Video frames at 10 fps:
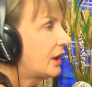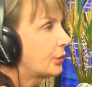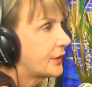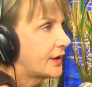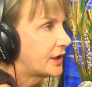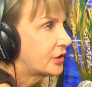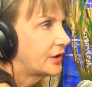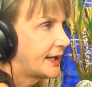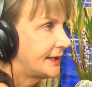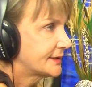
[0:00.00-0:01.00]
where they
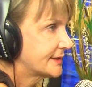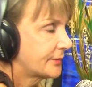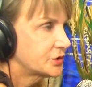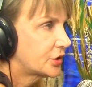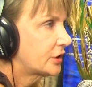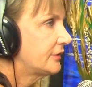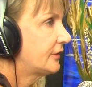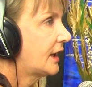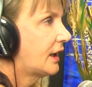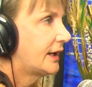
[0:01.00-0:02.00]
create some sort of
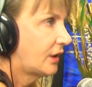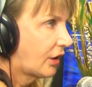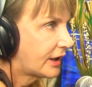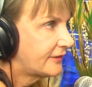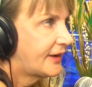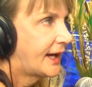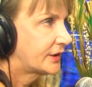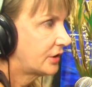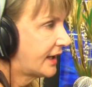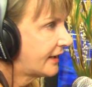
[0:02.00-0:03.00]
an
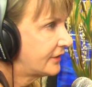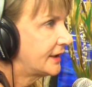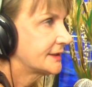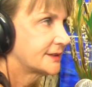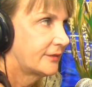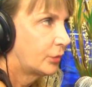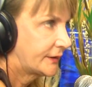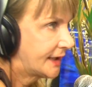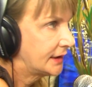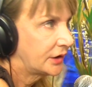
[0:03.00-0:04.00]
artifact or evidence of
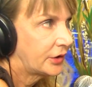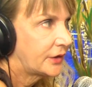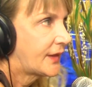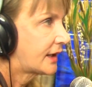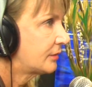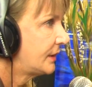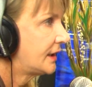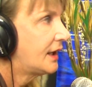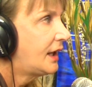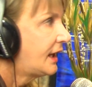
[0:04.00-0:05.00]
what they learn. That can
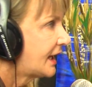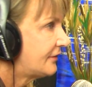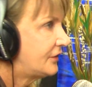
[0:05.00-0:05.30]
be a